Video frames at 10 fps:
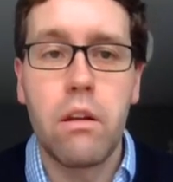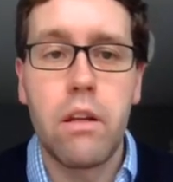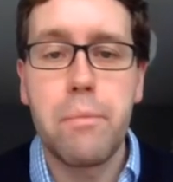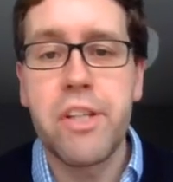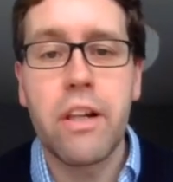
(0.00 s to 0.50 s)

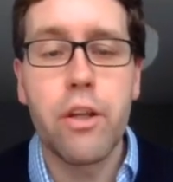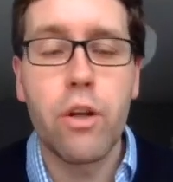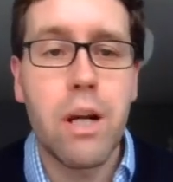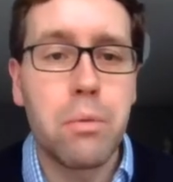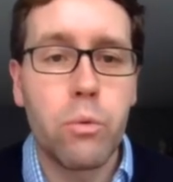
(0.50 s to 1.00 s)
Let me tell you
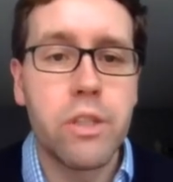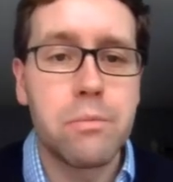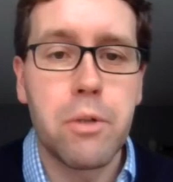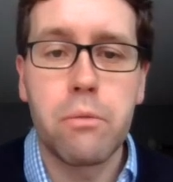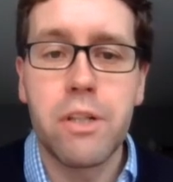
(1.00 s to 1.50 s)
a couple words
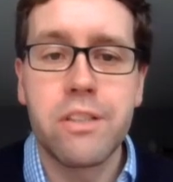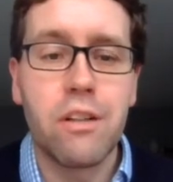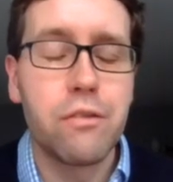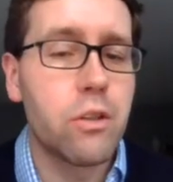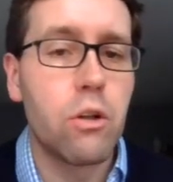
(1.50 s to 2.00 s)
about
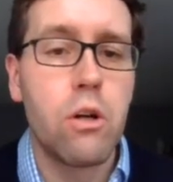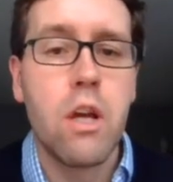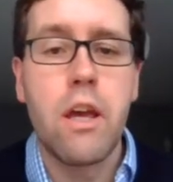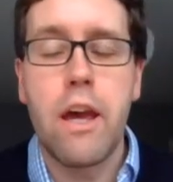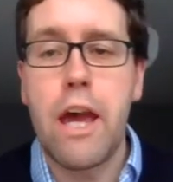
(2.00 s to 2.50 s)
myself. So
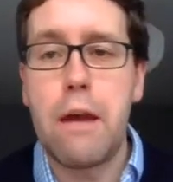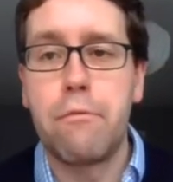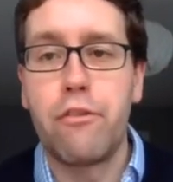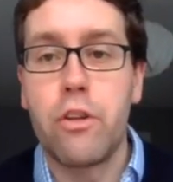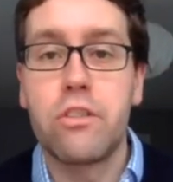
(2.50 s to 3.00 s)

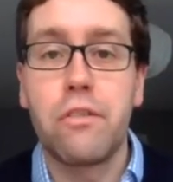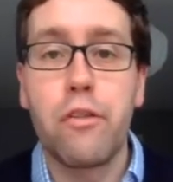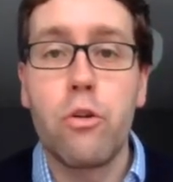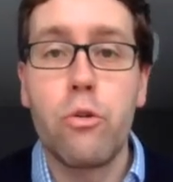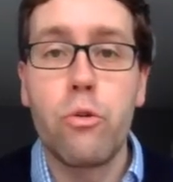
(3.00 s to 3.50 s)
for those of
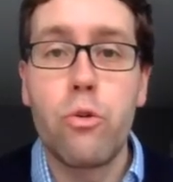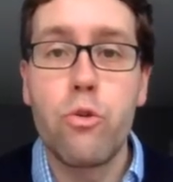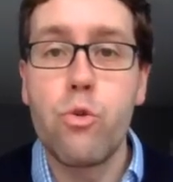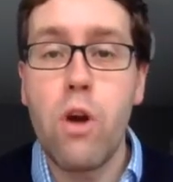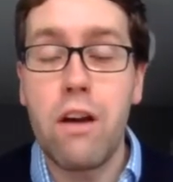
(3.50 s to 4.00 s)
you
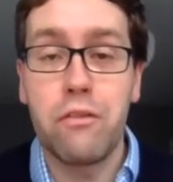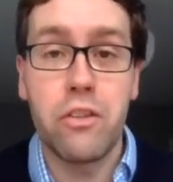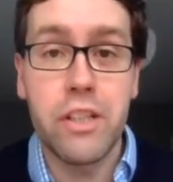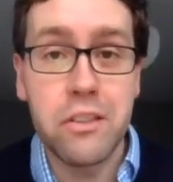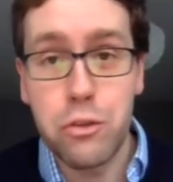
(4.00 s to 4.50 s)
who
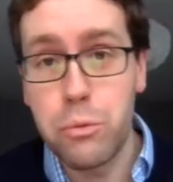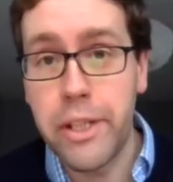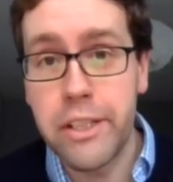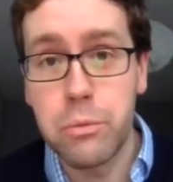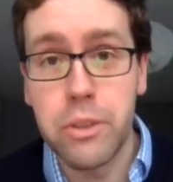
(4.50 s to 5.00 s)
after these 2
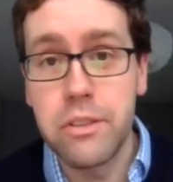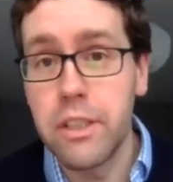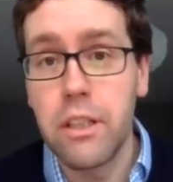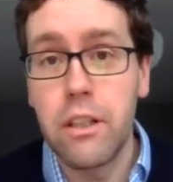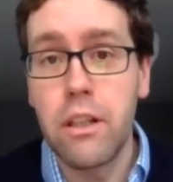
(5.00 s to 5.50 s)
weeks will
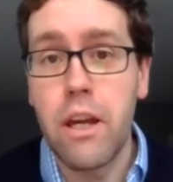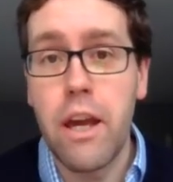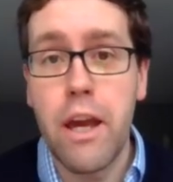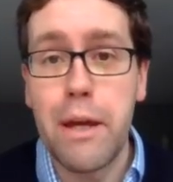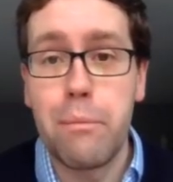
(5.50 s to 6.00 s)
still
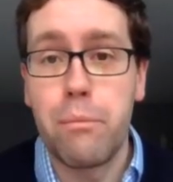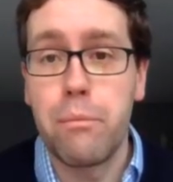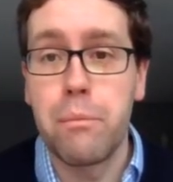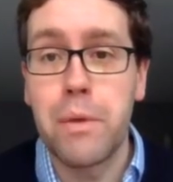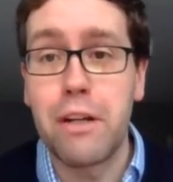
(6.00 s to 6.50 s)

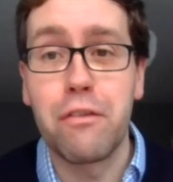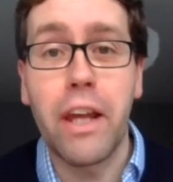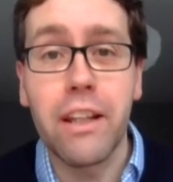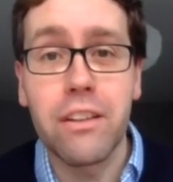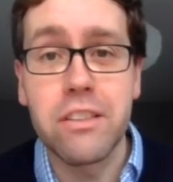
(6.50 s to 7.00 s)
kind of
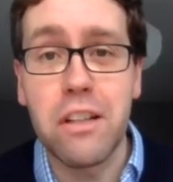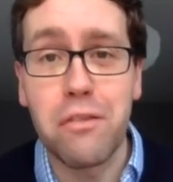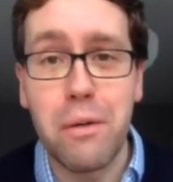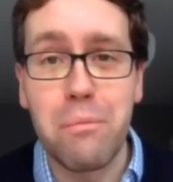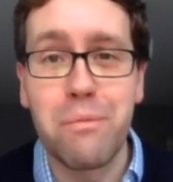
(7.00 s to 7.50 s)
like the
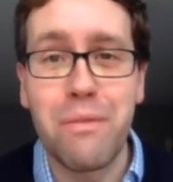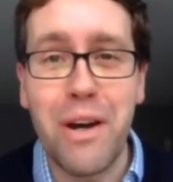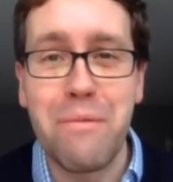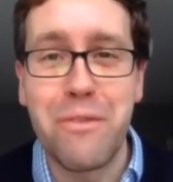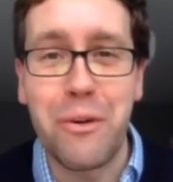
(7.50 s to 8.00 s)
stuff
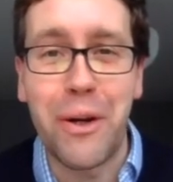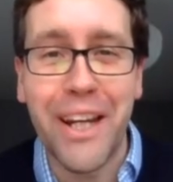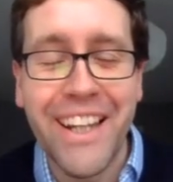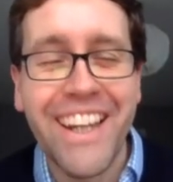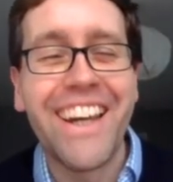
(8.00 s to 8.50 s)
I'm
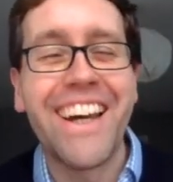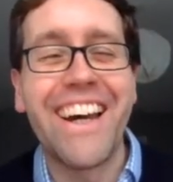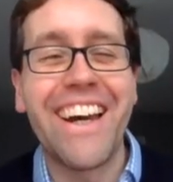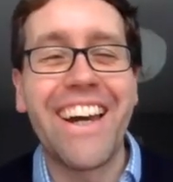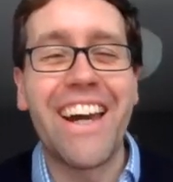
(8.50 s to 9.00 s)
doing,
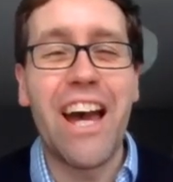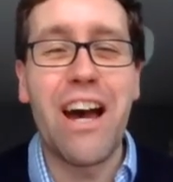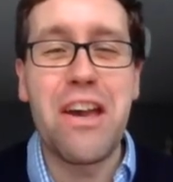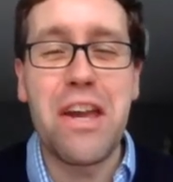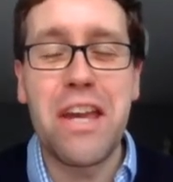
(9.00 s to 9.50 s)

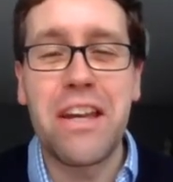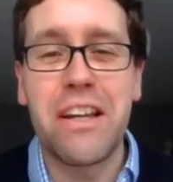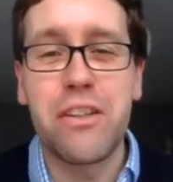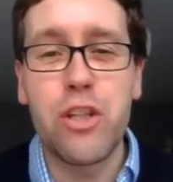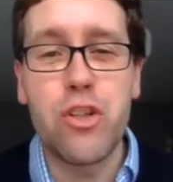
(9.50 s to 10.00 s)

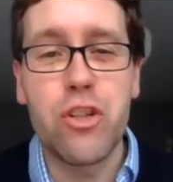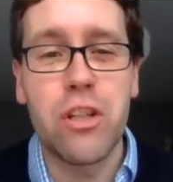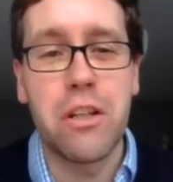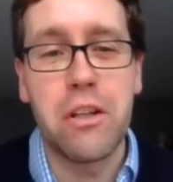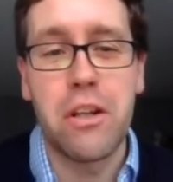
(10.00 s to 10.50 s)
I teach a